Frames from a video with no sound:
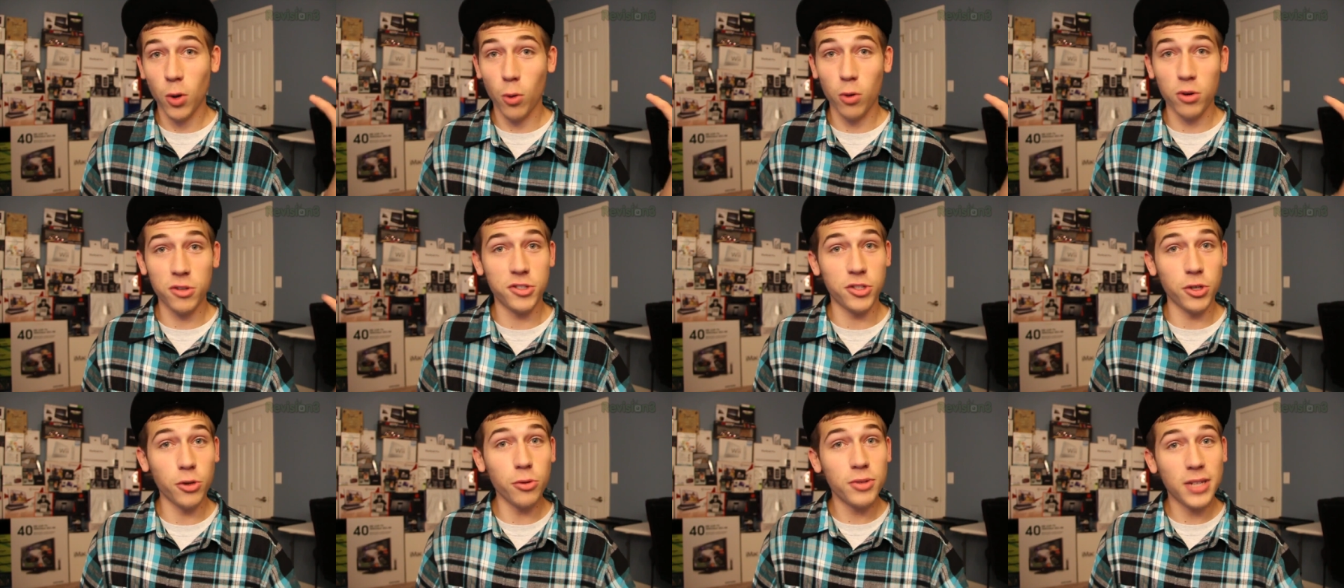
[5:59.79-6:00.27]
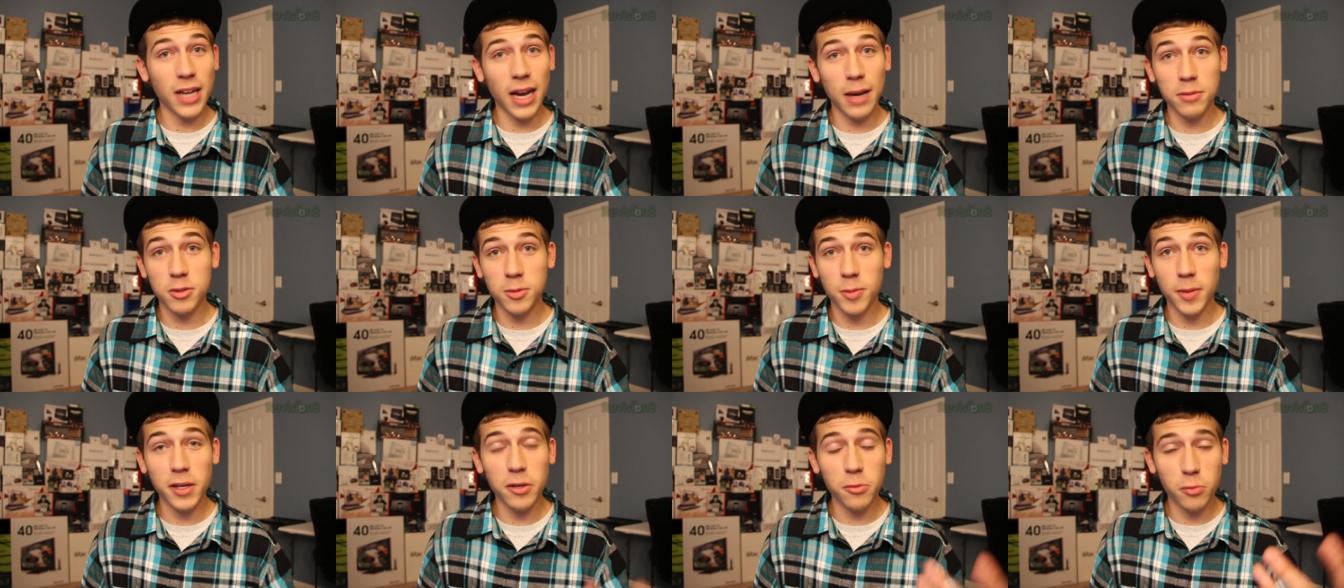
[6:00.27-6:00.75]
or 2
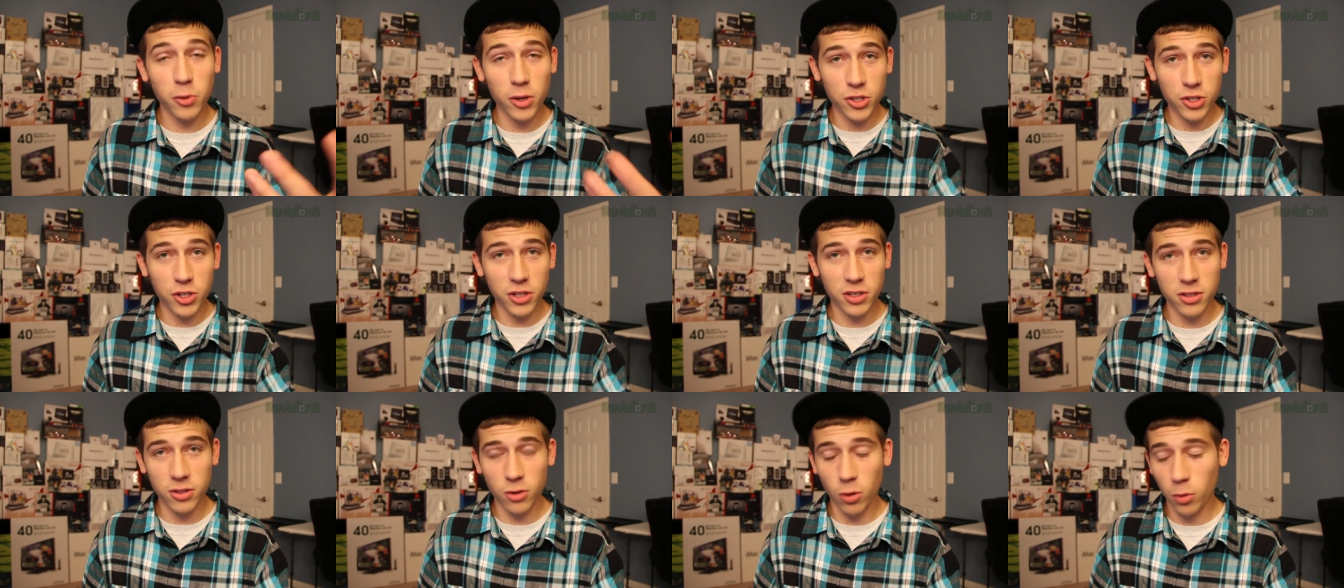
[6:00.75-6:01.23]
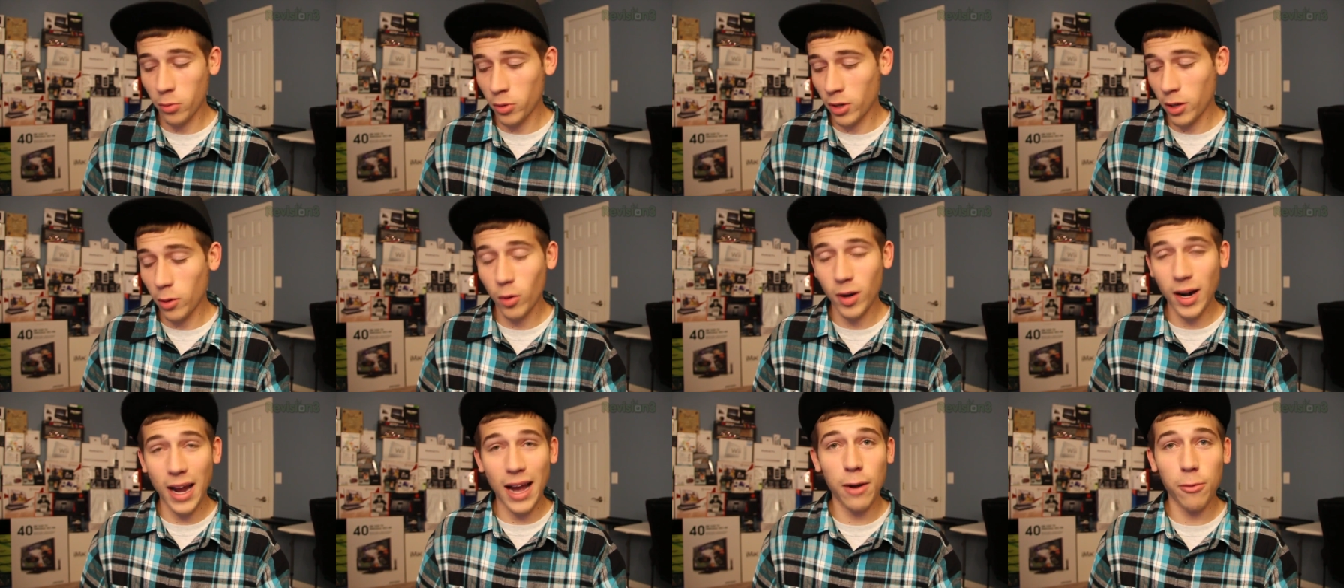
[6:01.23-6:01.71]
times speed, which is normally
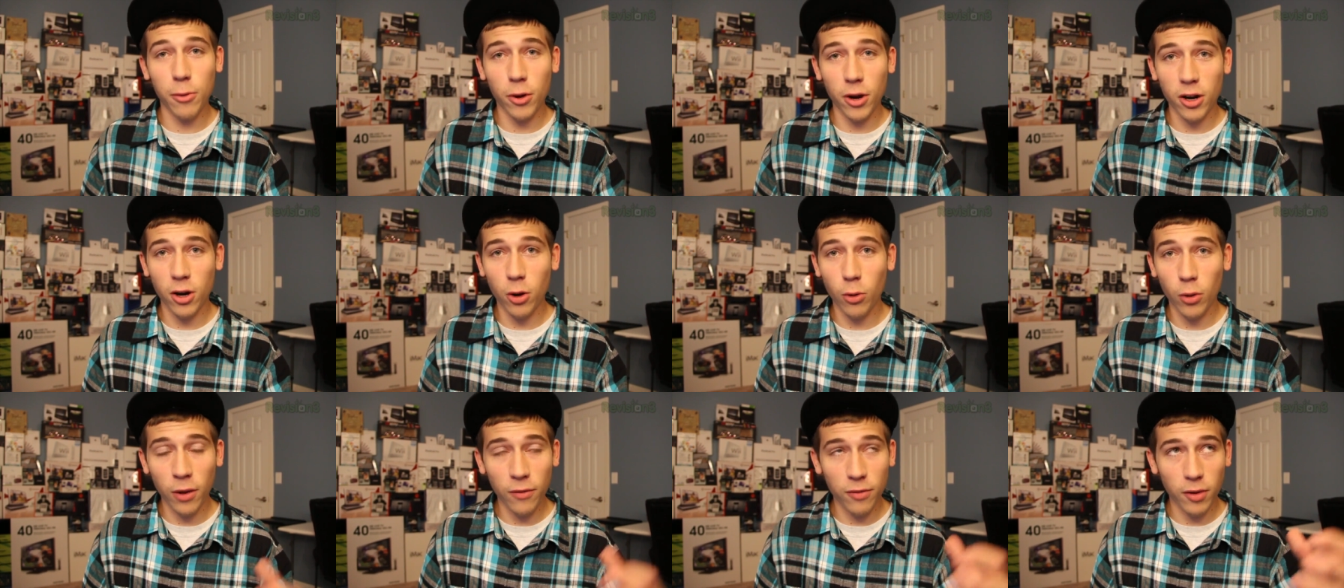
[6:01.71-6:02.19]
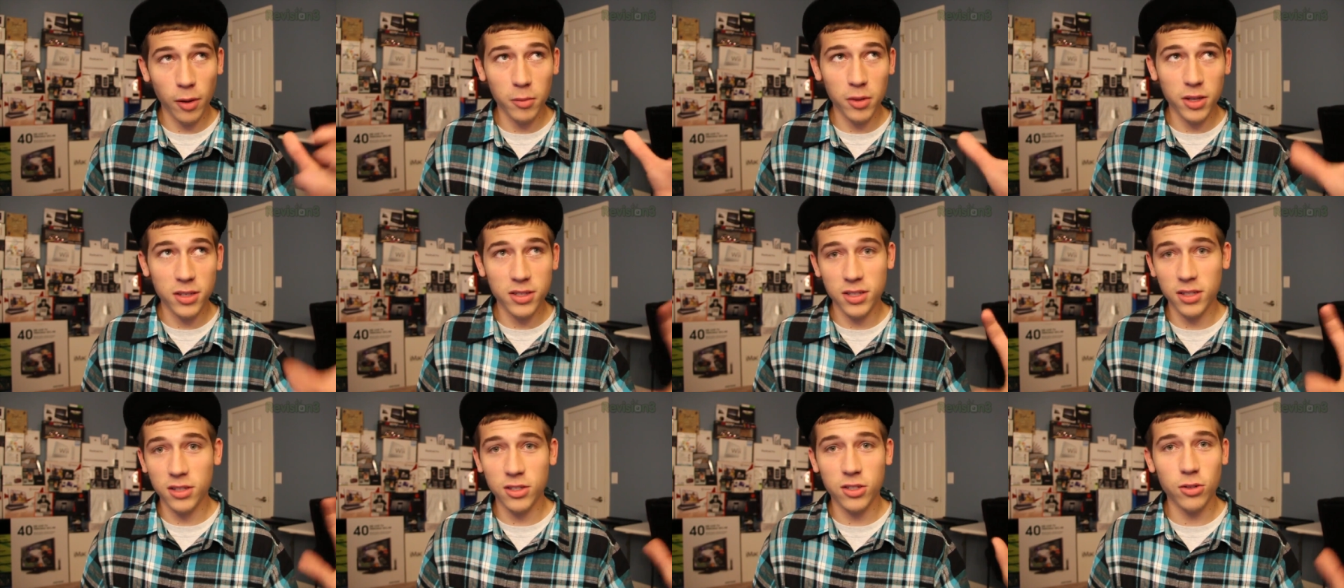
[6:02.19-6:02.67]
what I run on if I'm
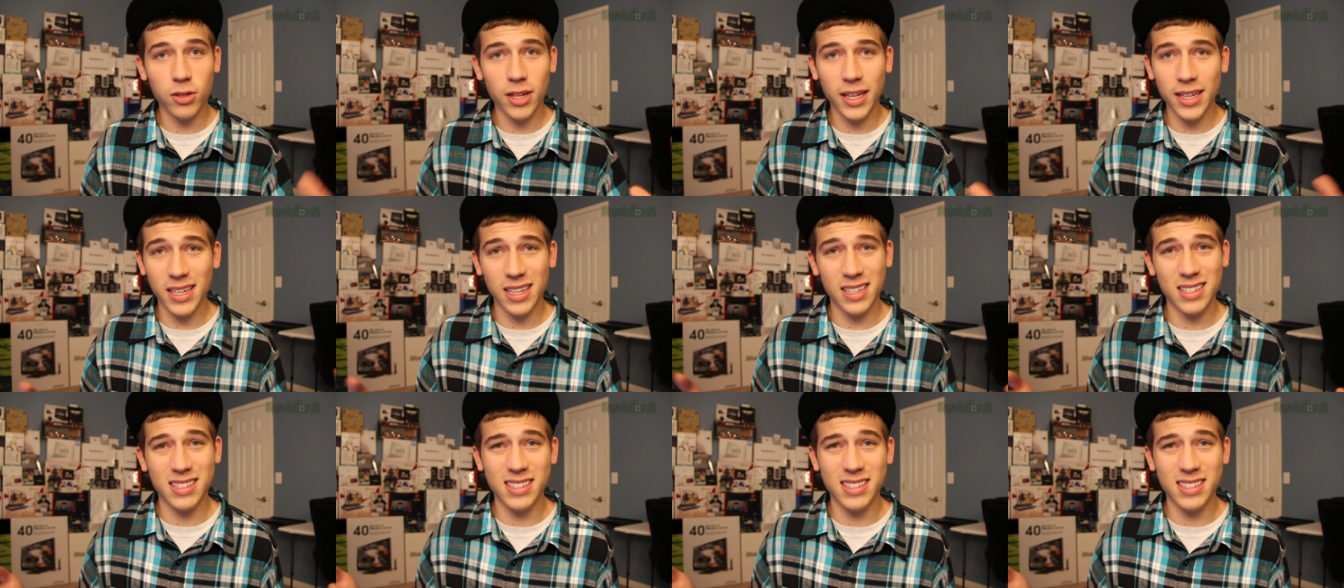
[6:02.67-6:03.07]
listening to like a